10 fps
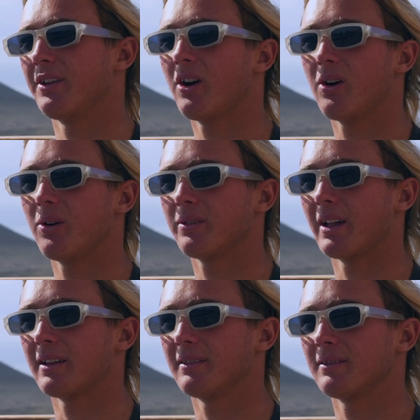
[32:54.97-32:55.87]
knew
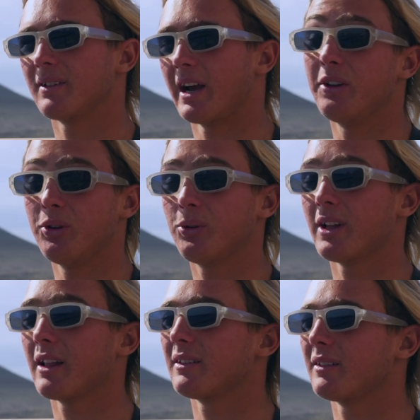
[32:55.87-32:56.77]
that
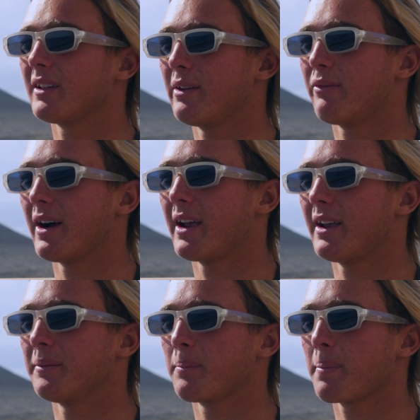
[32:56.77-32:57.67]
if I